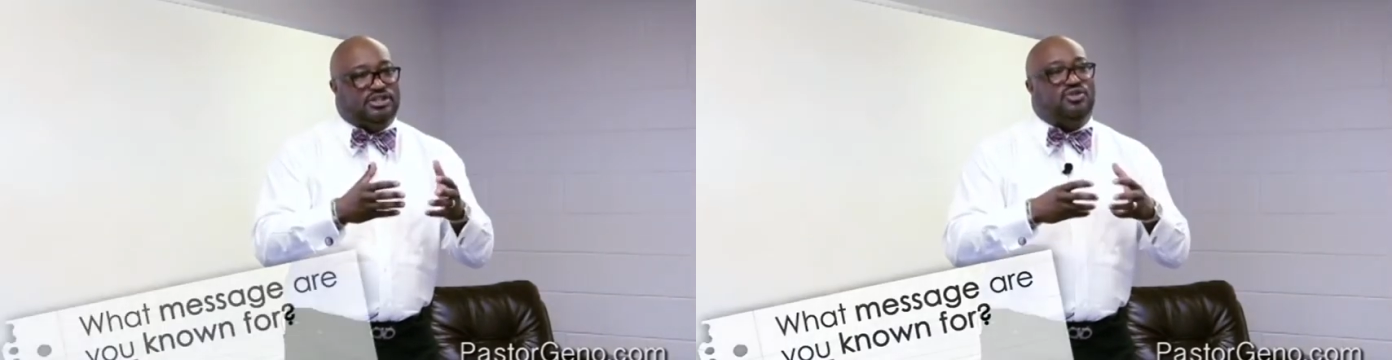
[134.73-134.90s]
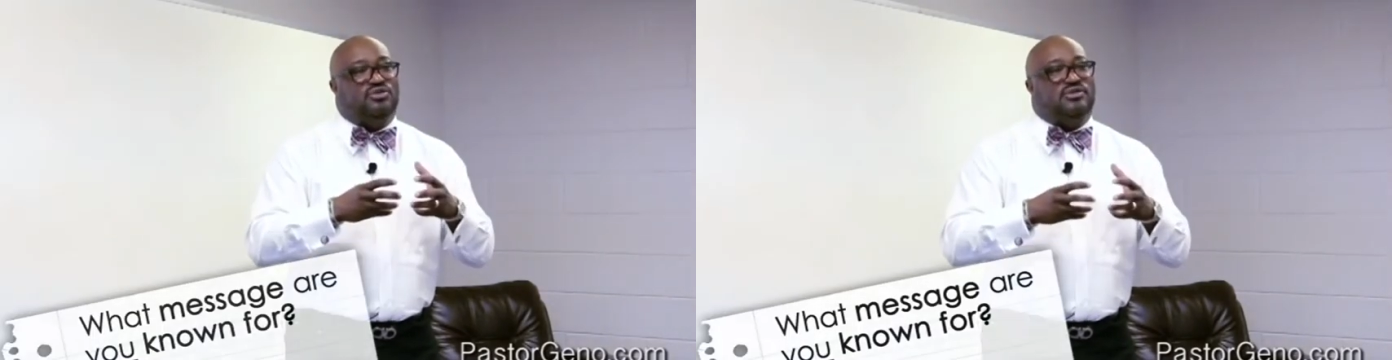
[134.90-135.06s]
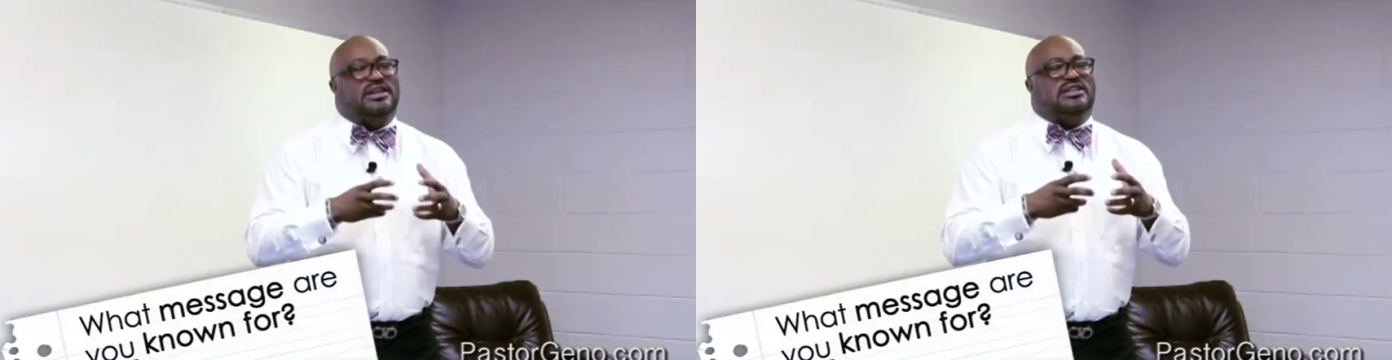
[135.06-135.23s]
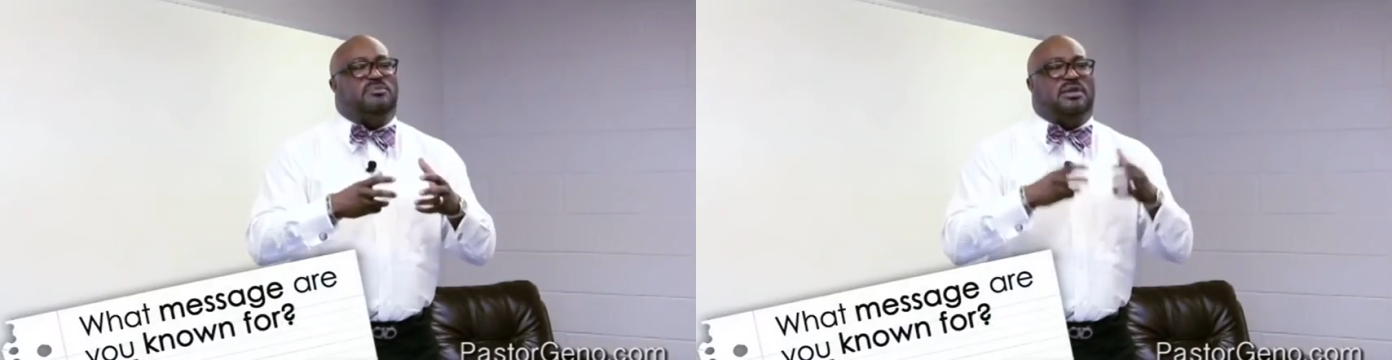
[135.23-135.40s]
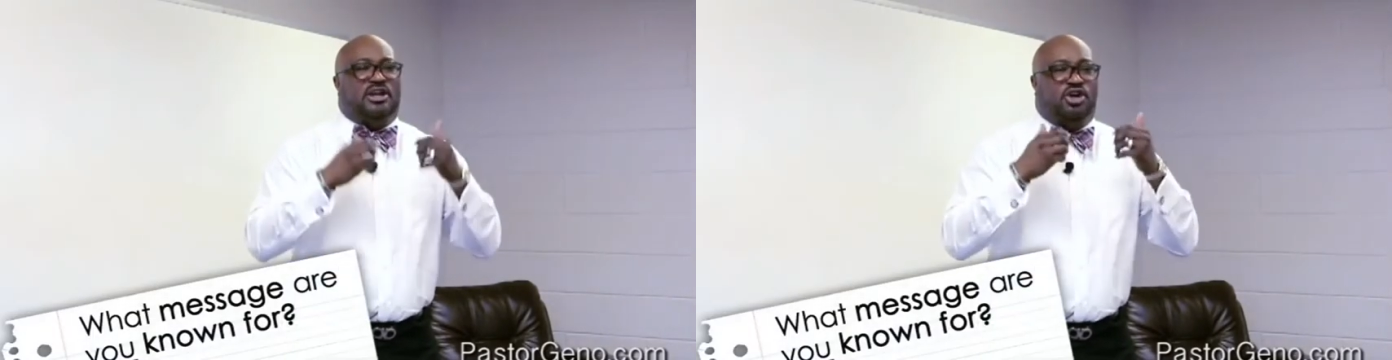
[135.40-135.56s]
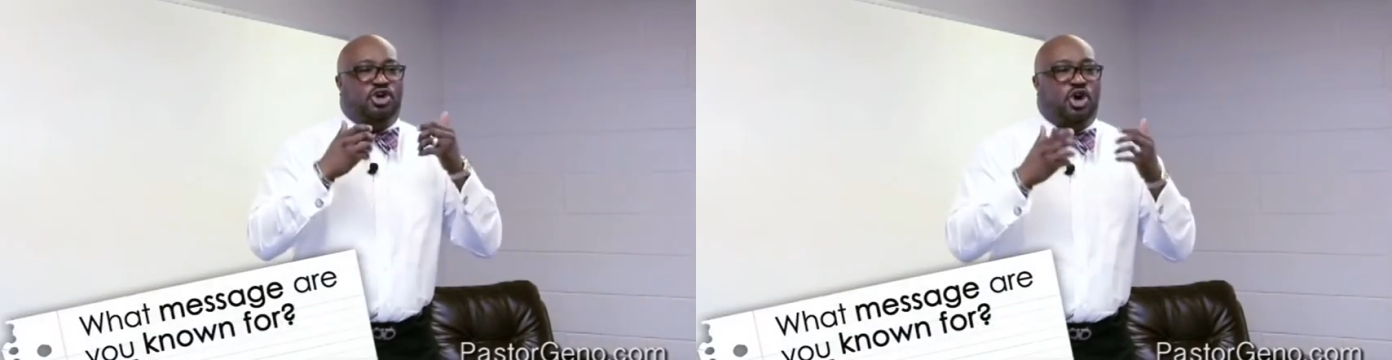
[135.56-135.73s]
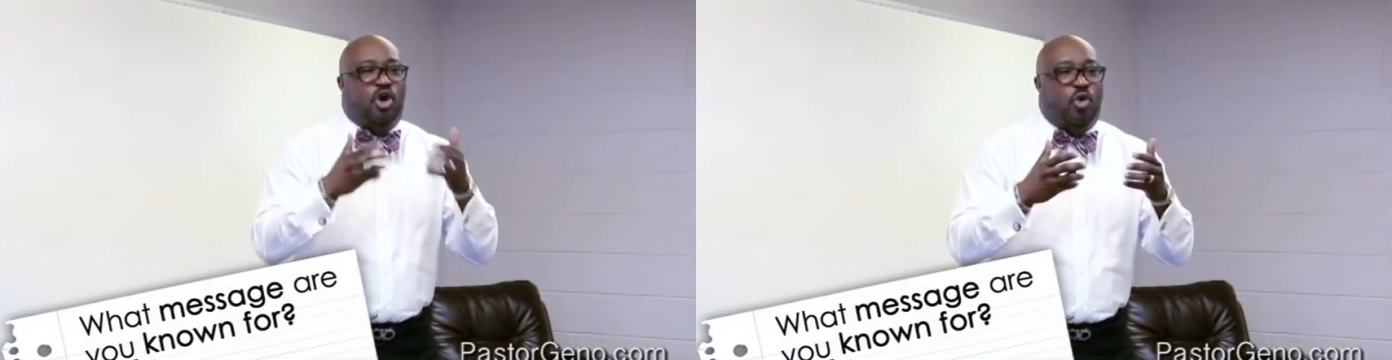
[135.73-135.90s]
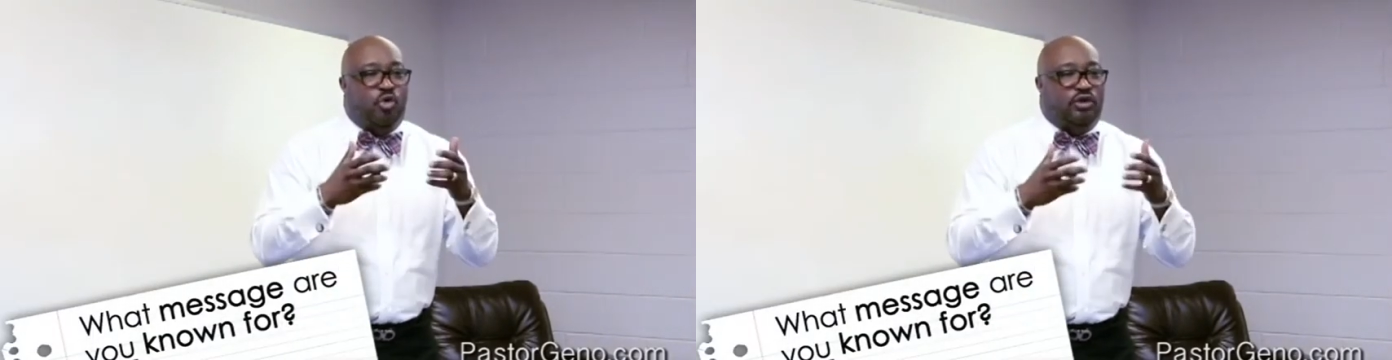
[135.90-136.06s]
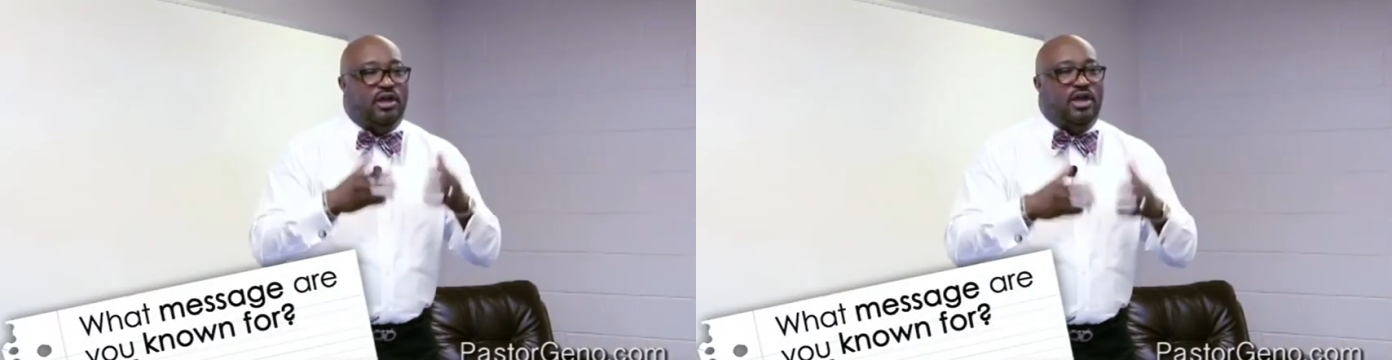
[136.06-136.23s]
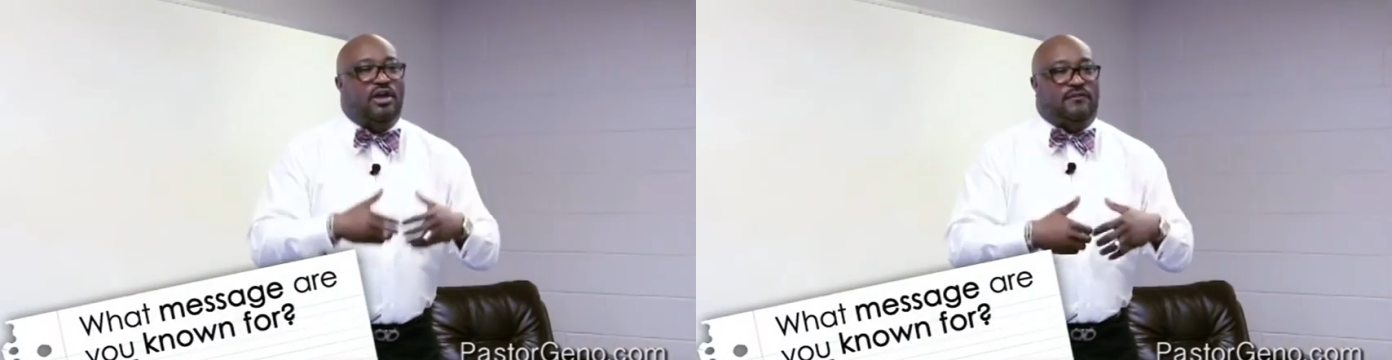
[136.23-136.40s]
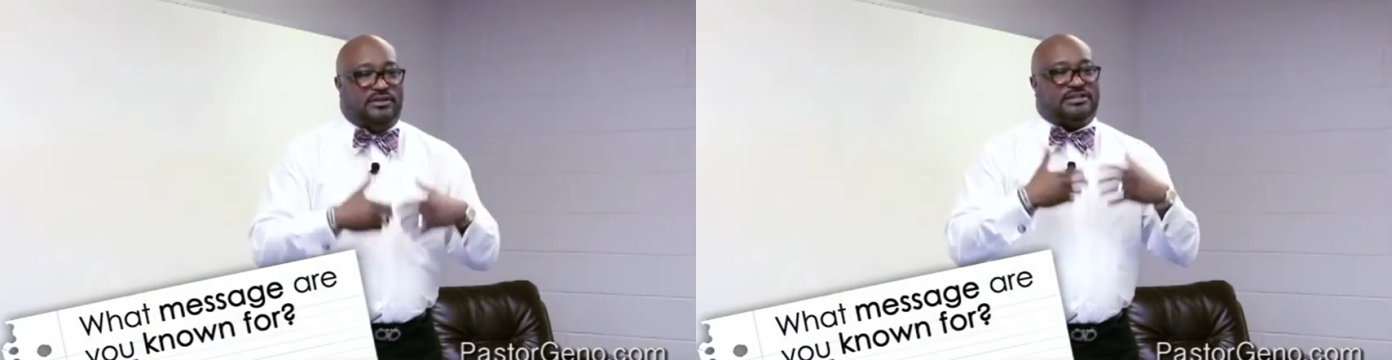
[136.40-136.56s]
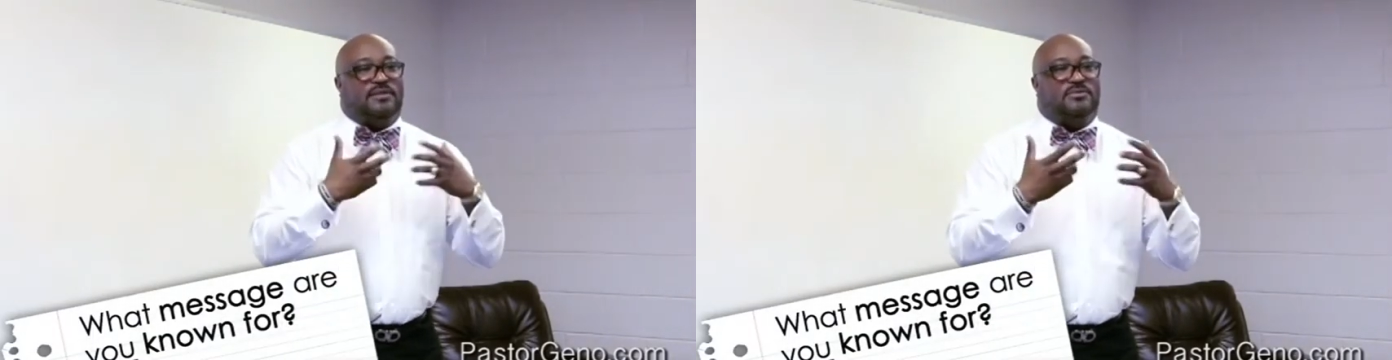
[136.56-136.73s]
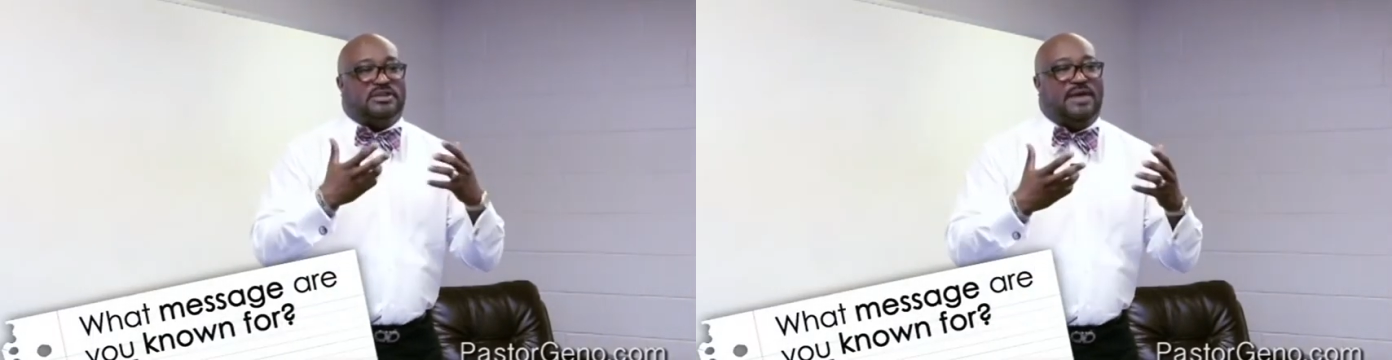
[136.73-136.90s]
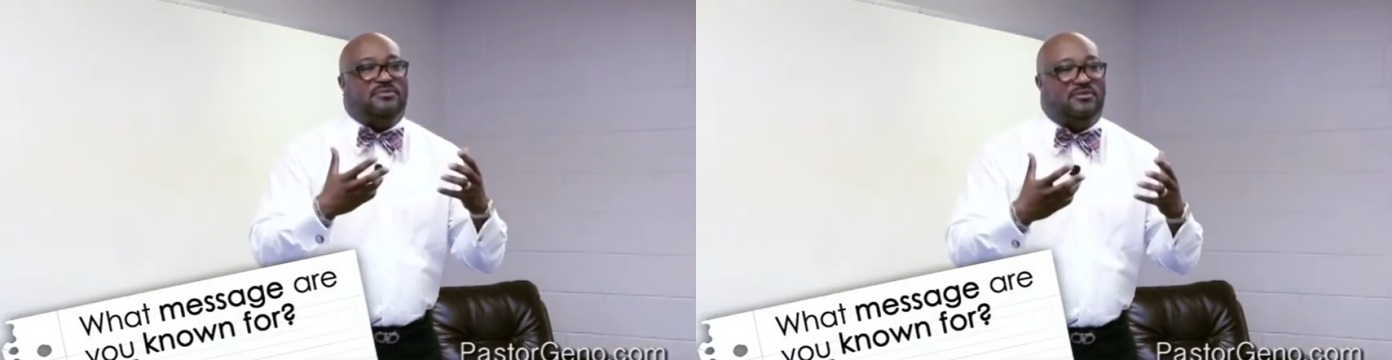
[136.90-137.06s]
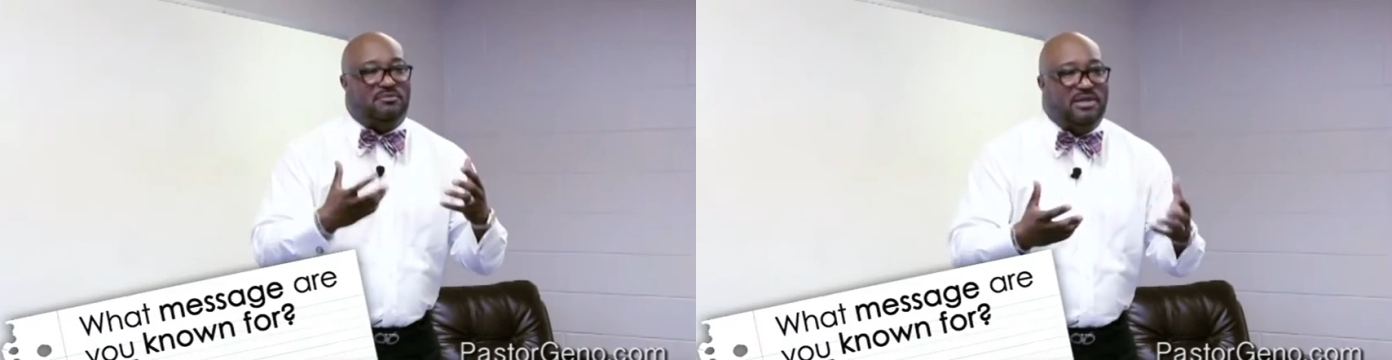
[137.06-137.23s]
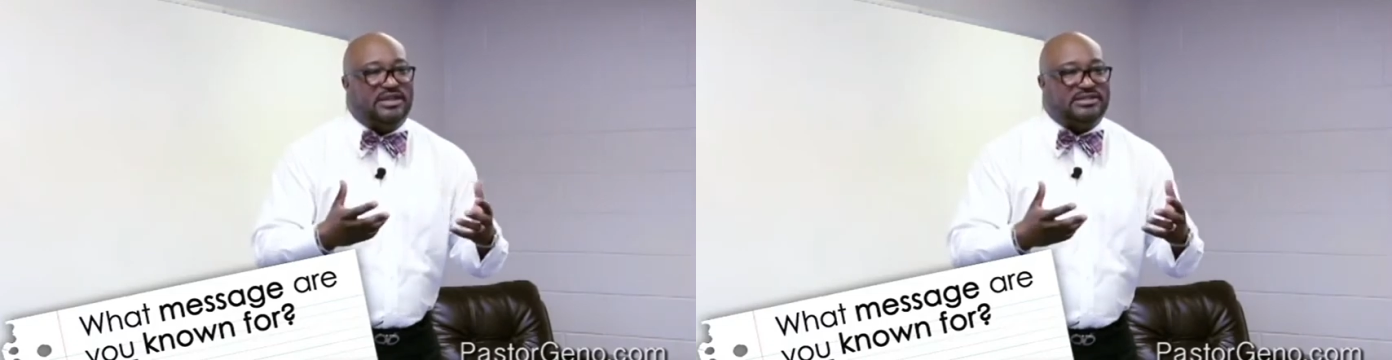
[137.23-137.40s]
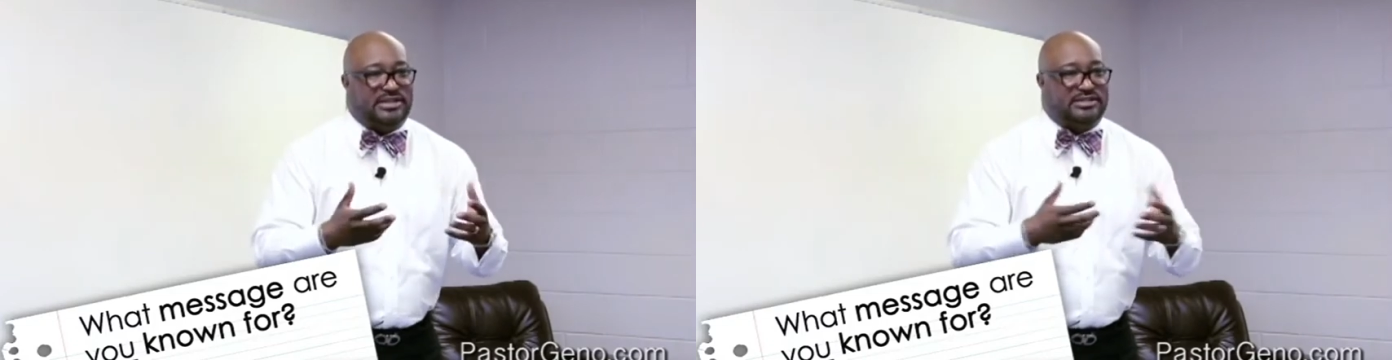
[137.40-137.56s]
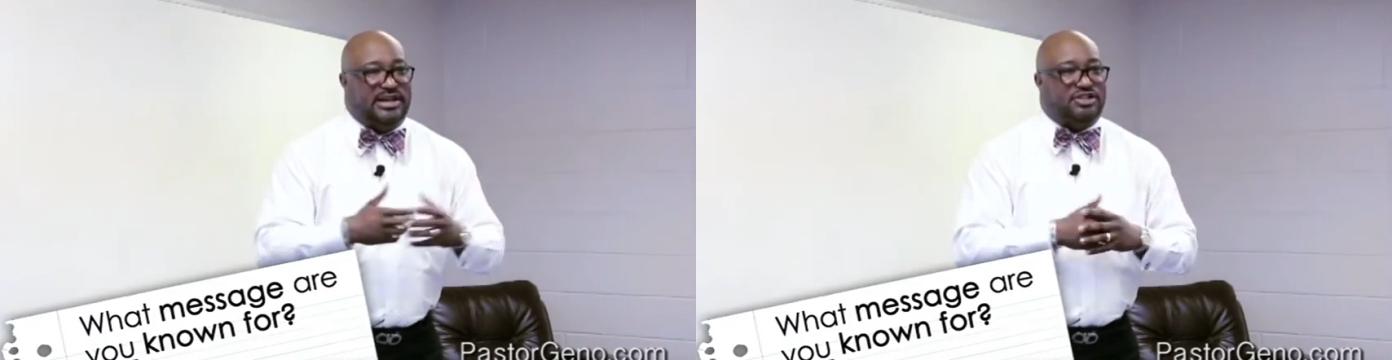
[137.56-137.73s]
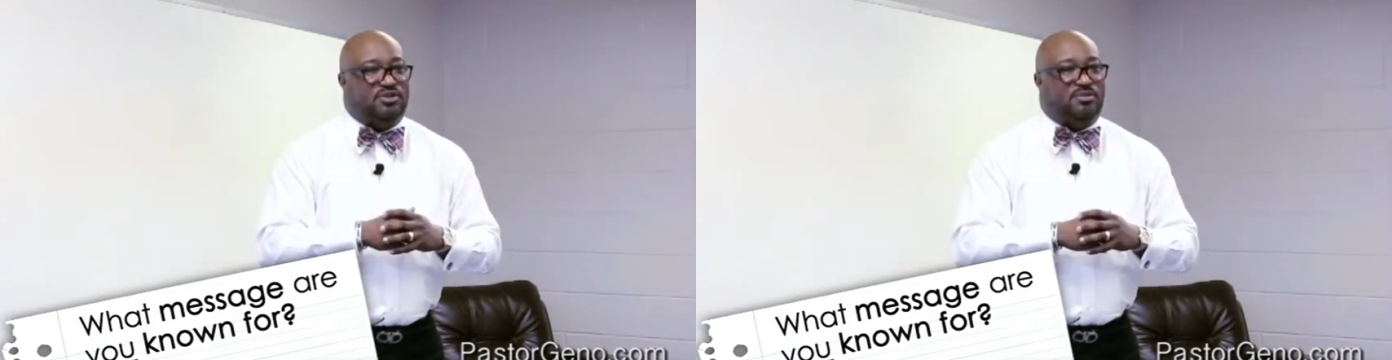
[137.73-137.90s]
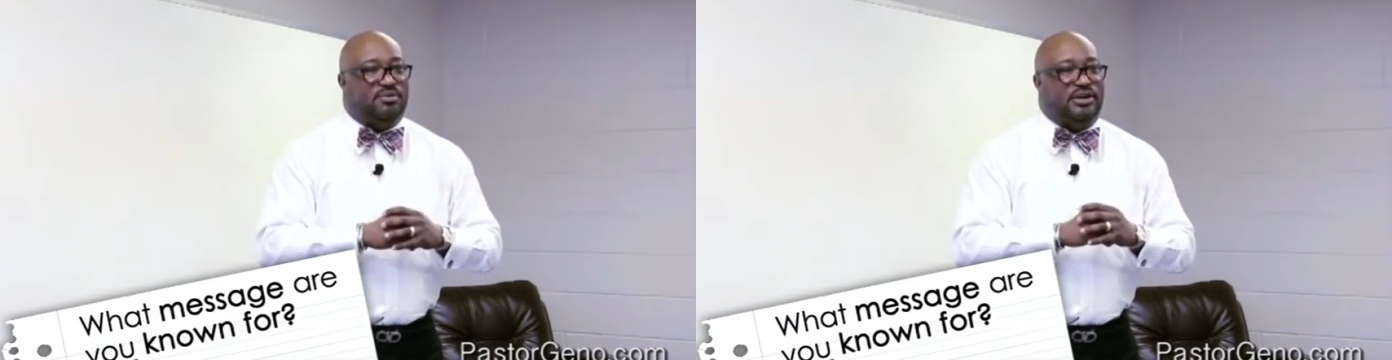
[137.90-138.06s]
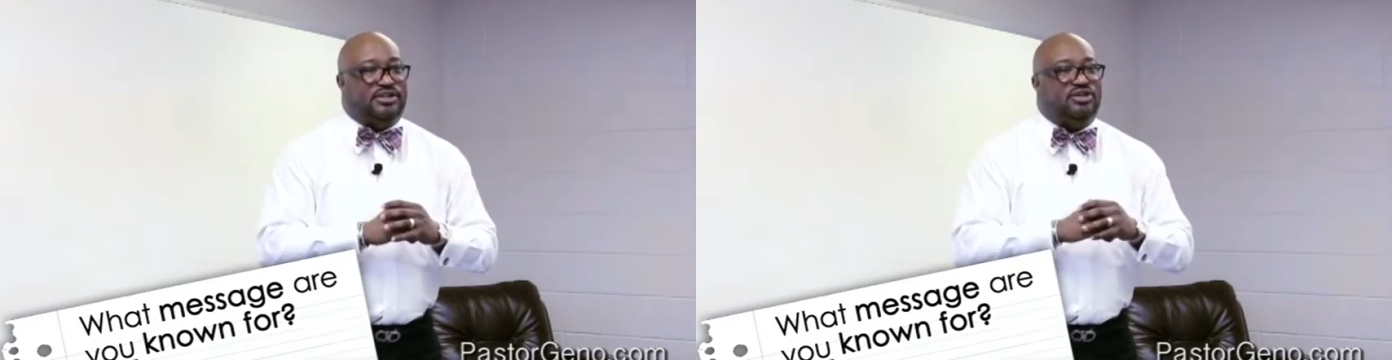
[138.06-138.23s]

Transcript: You need to be known for some type of message that you preach.